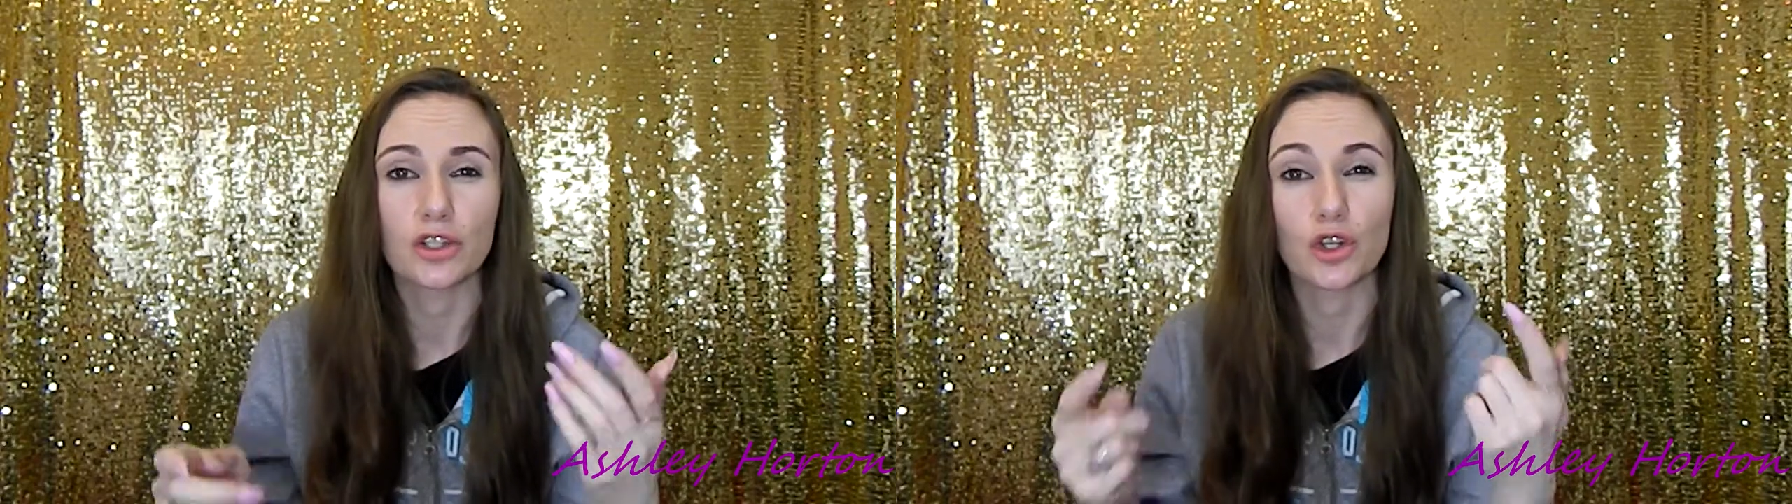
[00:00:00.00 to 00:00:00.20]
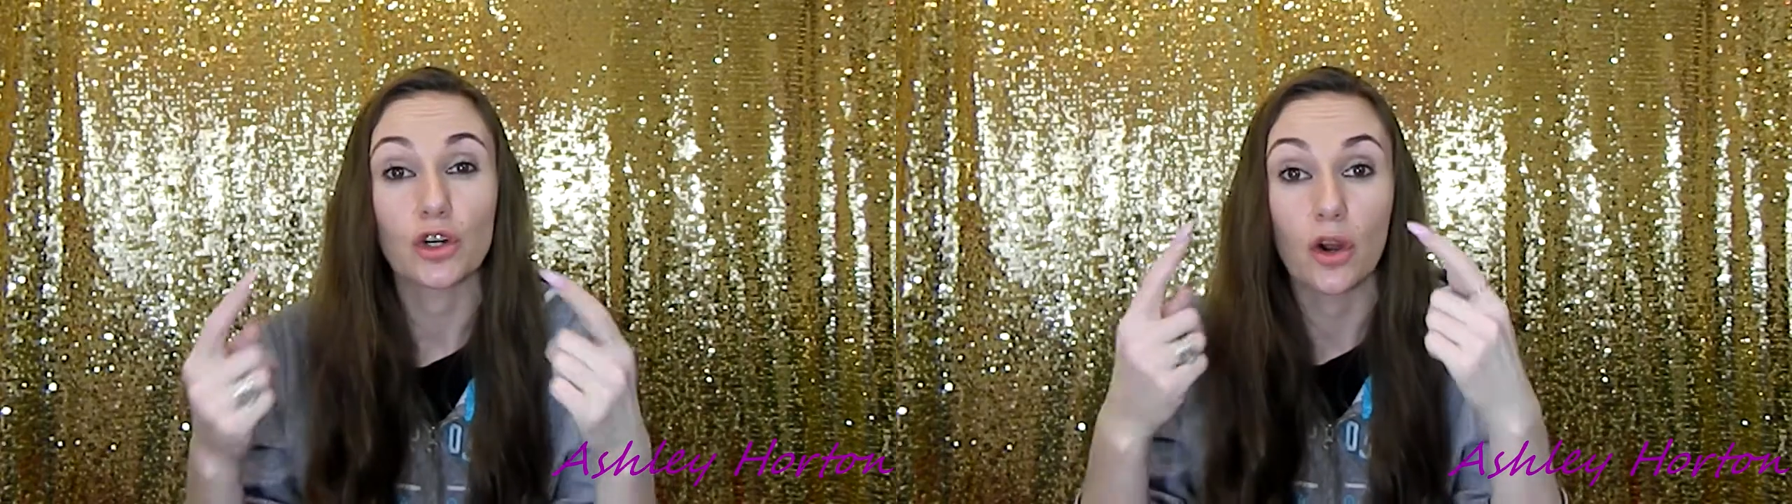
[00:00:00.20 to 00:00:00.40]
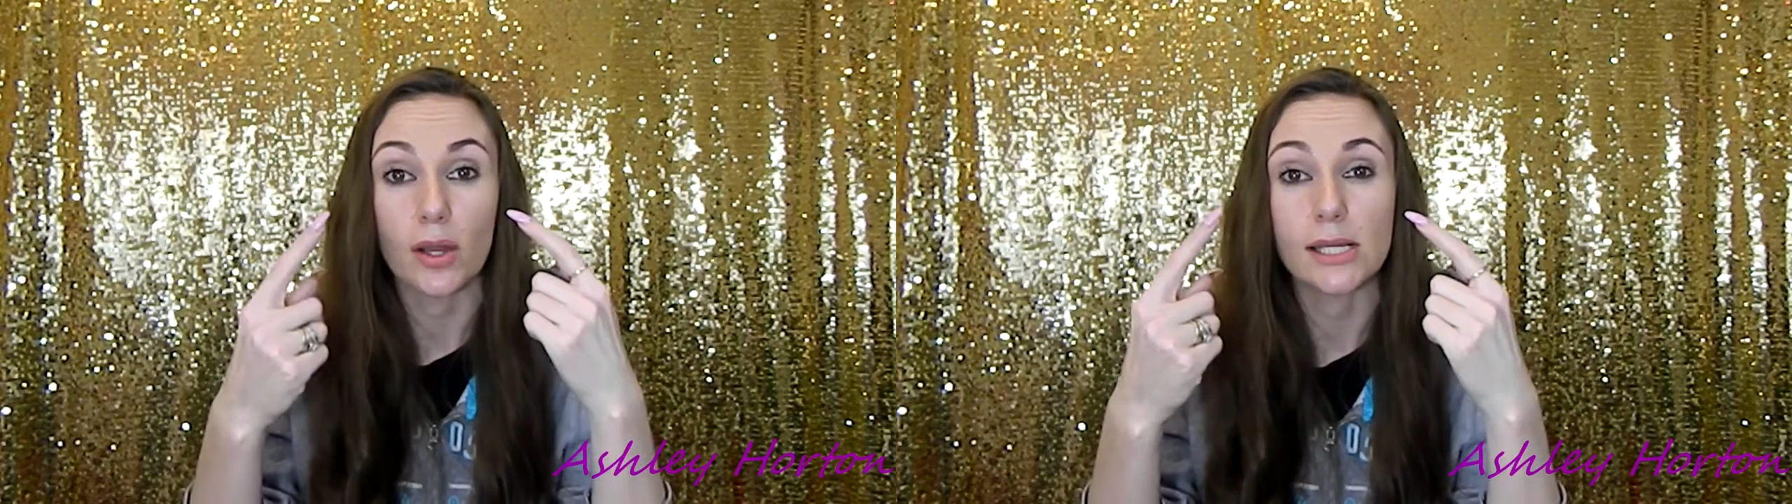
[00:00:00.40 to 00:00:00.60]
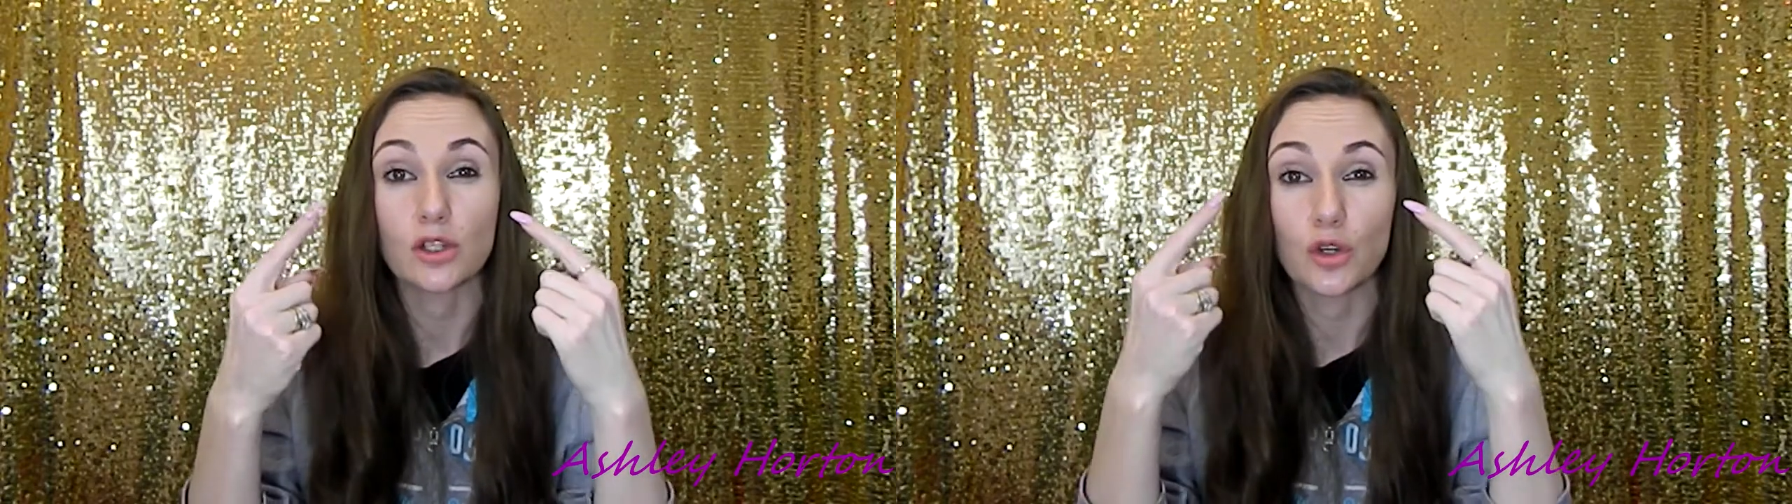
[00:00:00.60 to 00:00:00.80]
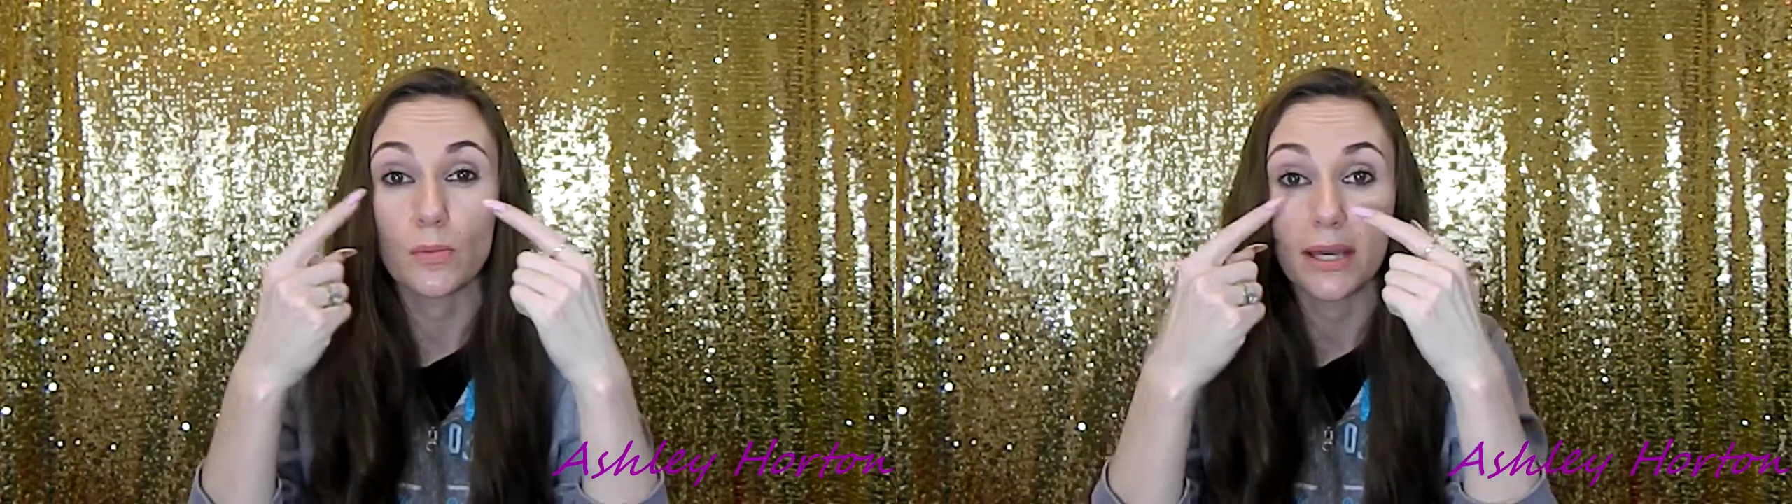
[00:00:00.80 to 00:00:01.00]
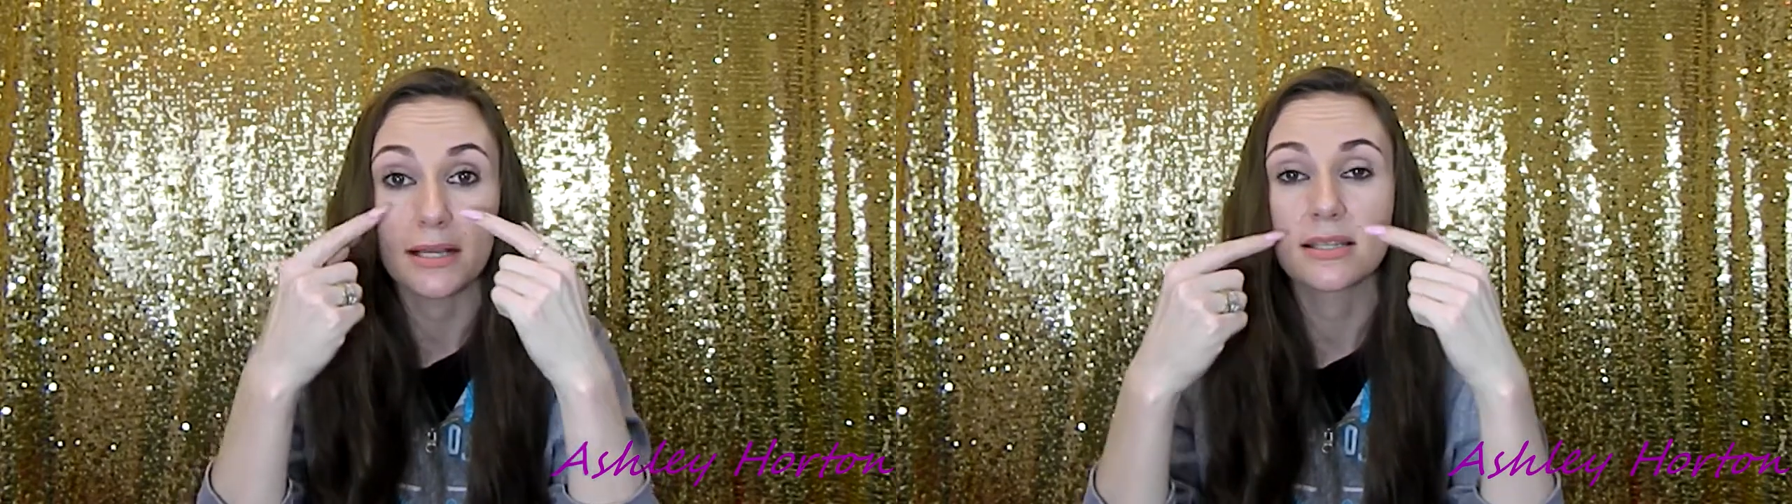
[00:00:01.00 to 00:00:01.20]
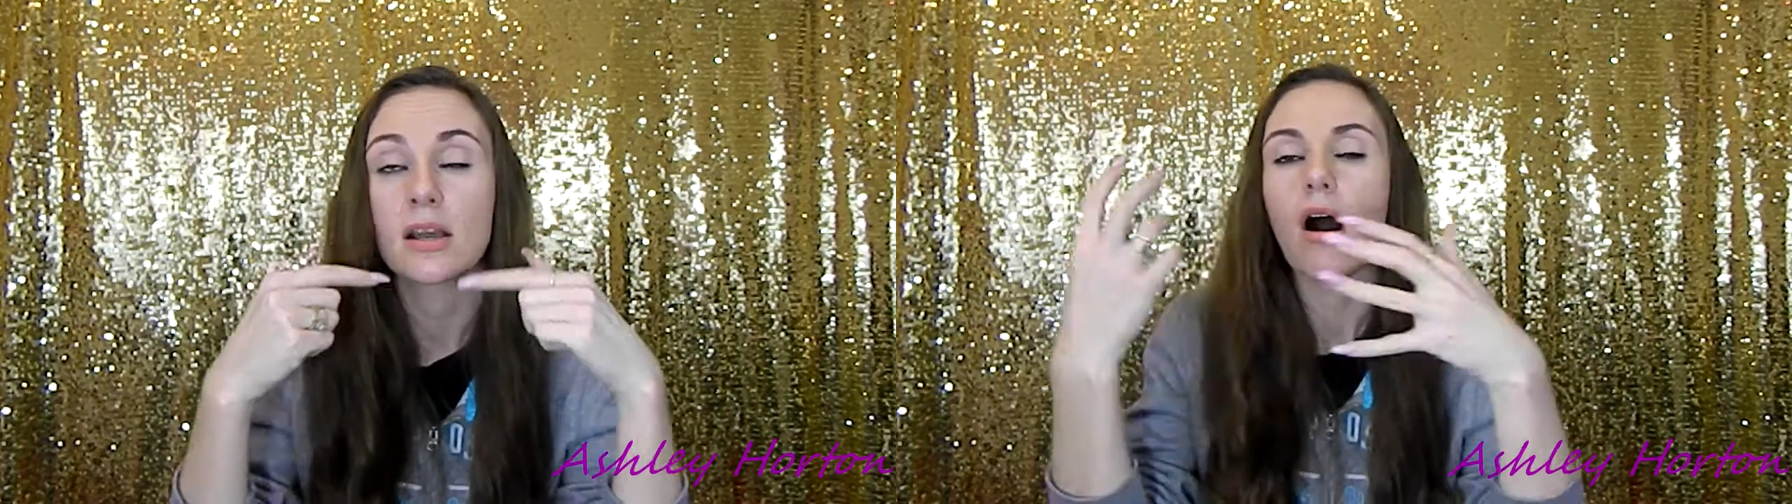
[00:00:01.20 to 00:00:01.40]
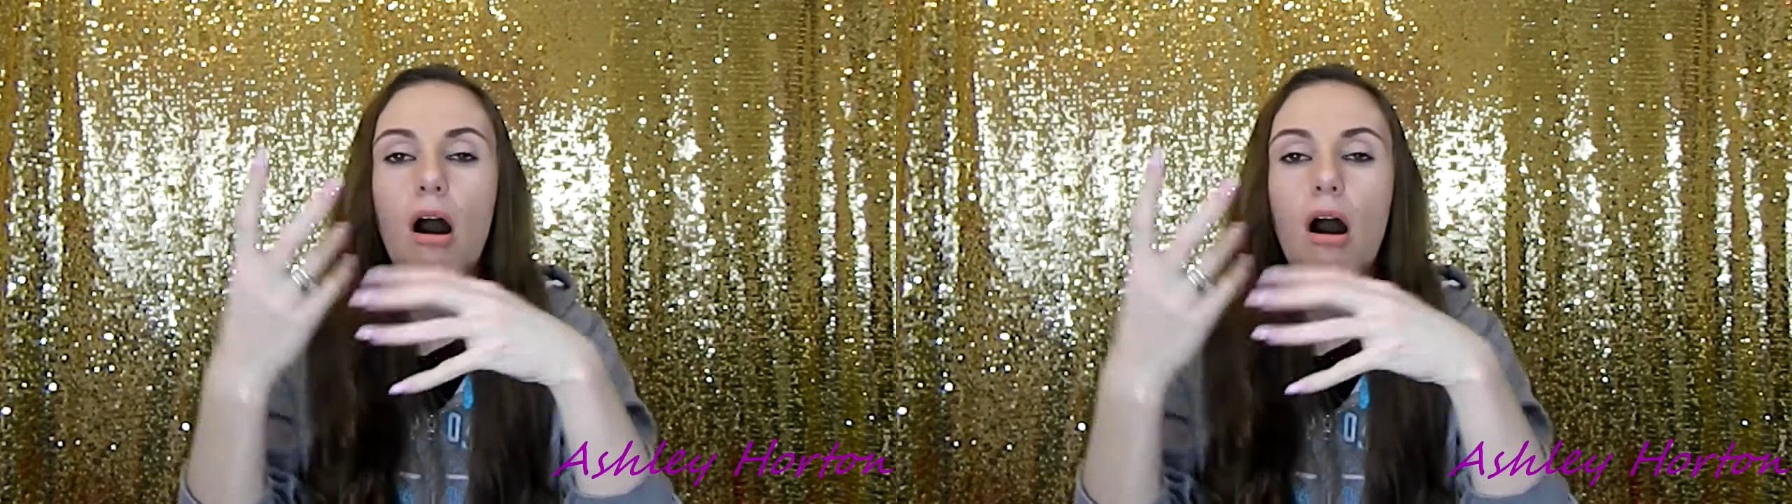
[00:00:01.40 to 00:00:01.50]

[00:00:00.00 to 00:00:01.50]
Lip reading: you're going to mix